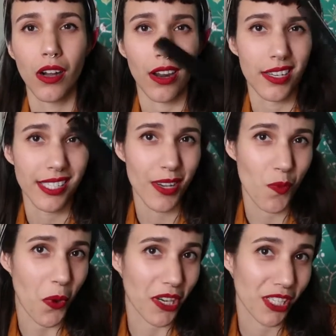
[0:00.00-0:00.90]
honestly
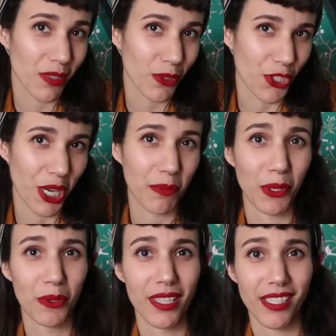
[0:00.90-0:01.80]
wash them with
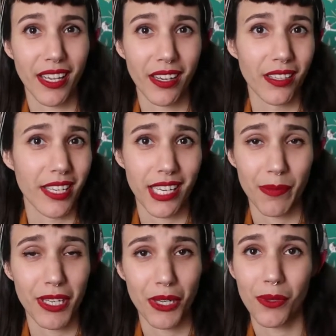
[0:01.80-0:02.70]
shampoo in the sink. It
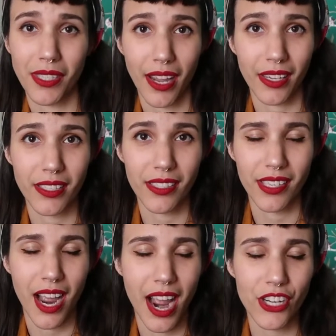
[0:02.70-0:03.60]
takes me two
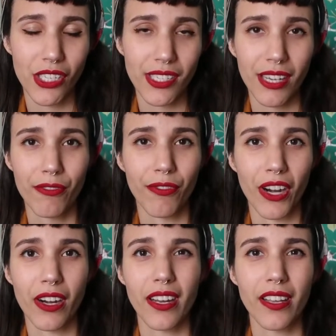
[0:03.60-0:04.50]
seconds. I just have
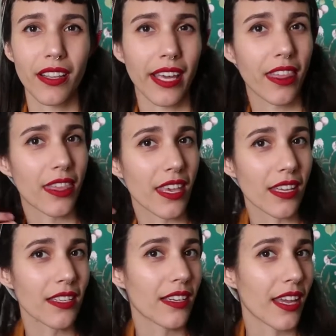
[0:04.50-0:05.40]
very like
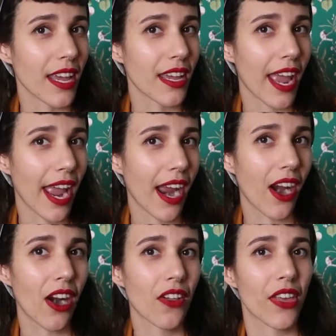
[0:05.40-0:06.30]
thin
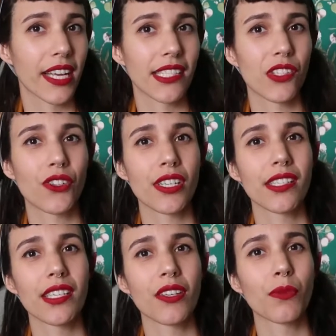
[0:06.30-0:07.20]
hair that gets
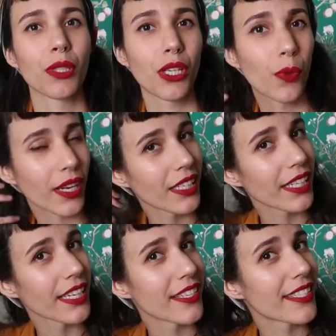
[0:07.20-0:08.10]
greasy really
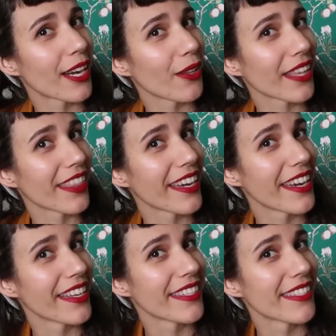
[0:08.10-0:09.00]
quickly. See how like thin
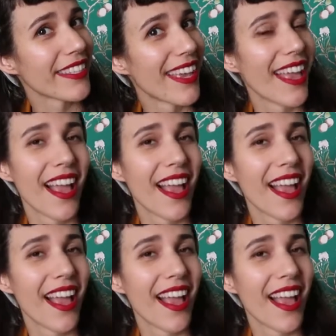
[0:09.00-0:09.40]
it is?